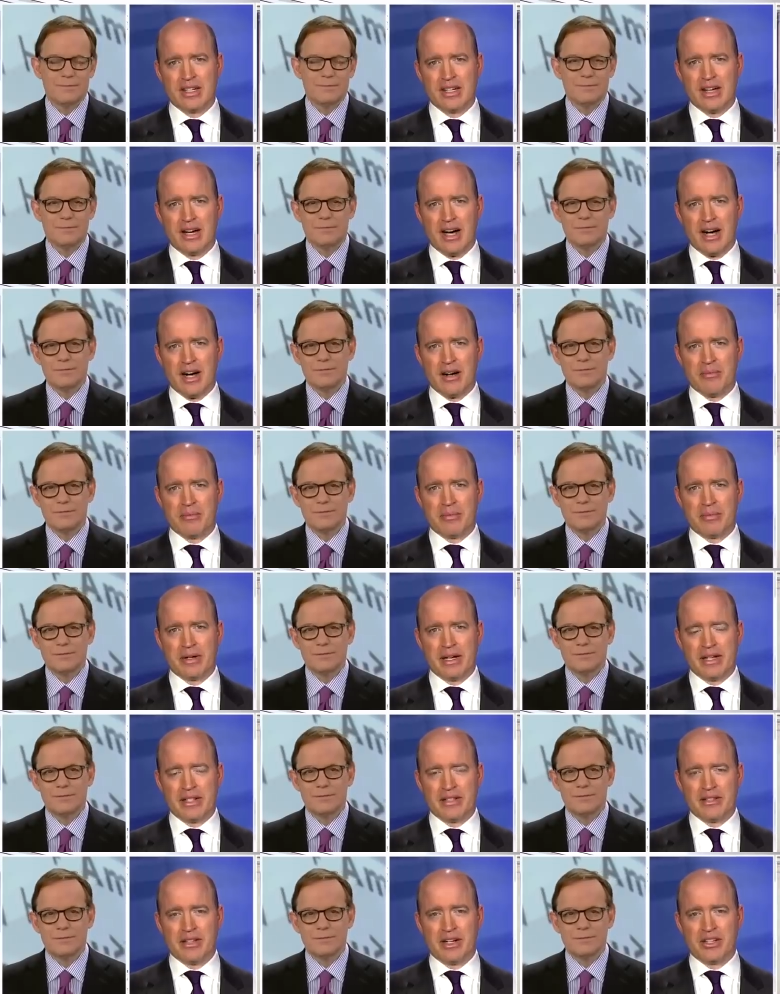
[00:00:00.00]

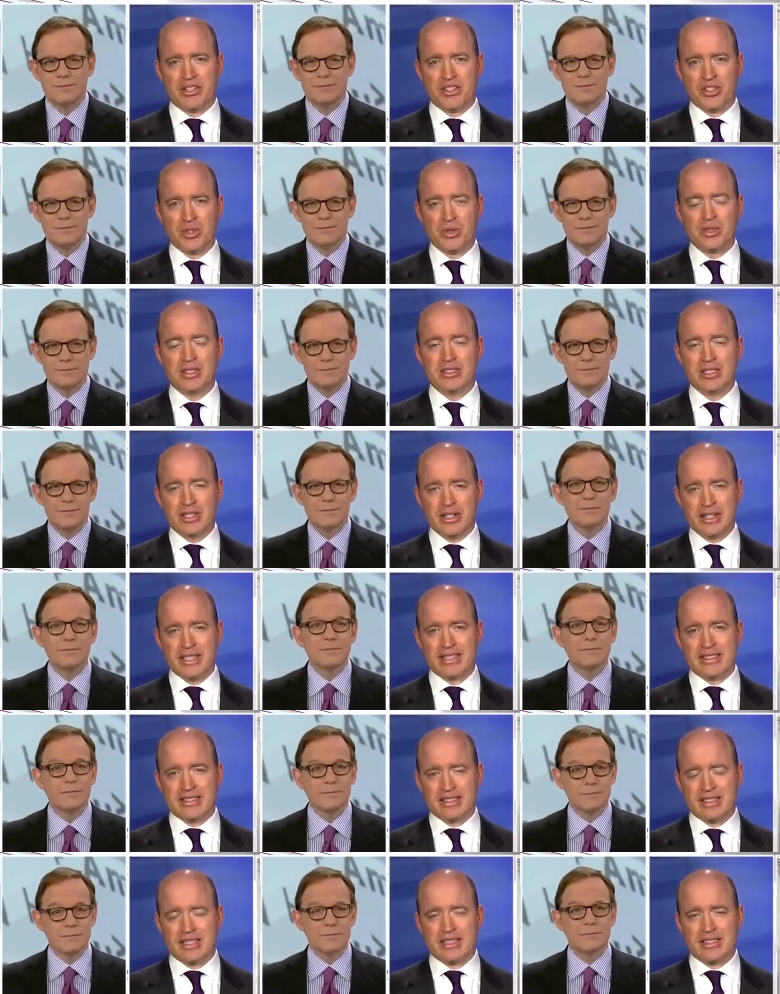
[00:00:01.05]
Speaker 1: a new
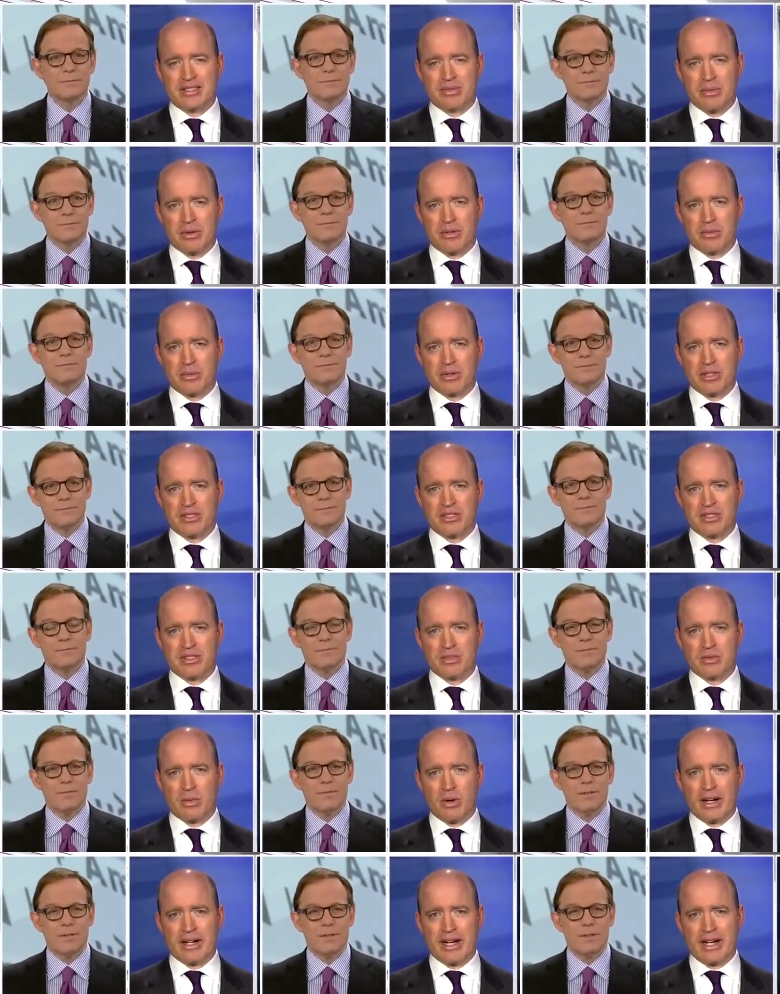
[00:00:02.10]
seriousness with which this
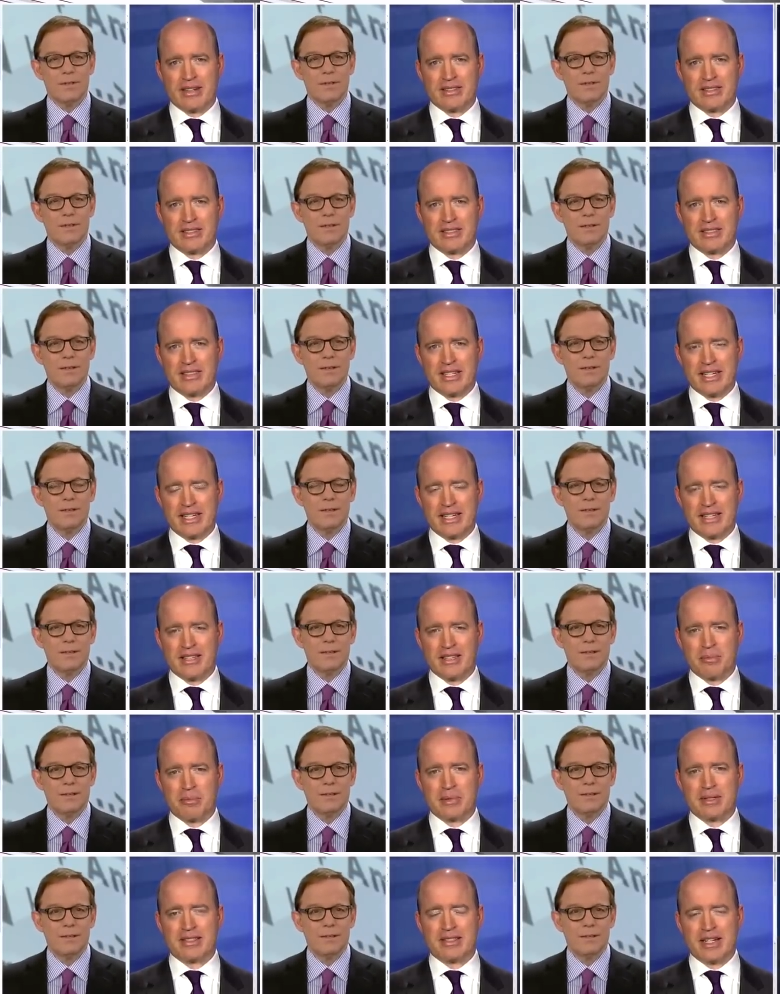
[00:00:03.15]
White House is taking the
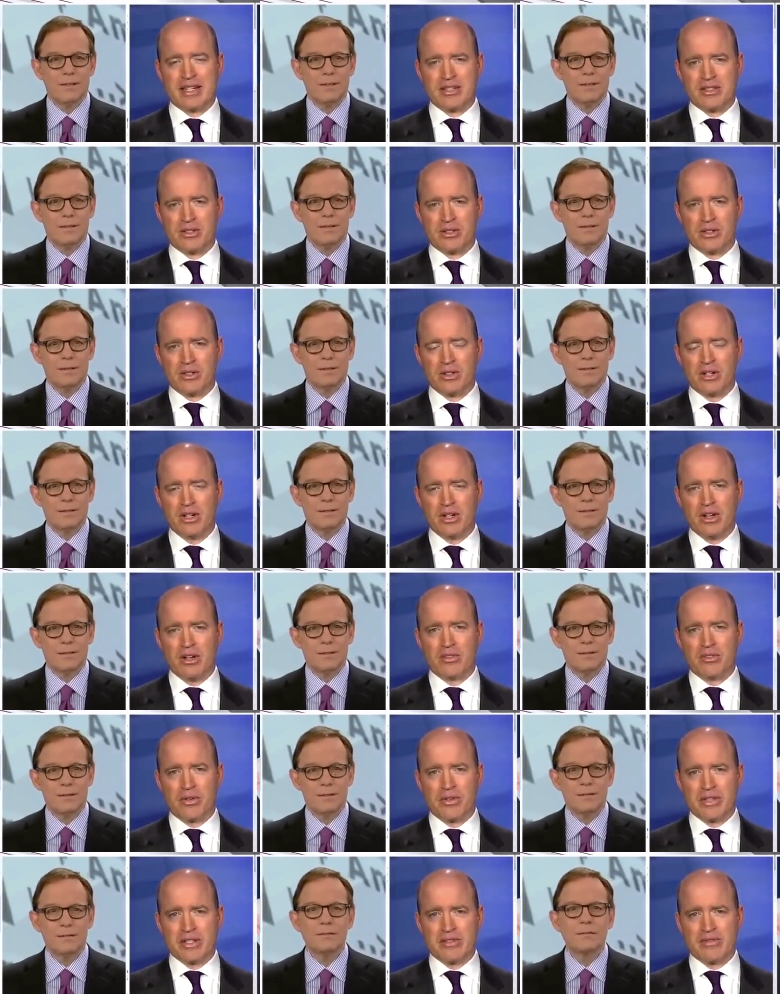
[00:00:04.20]
potential for this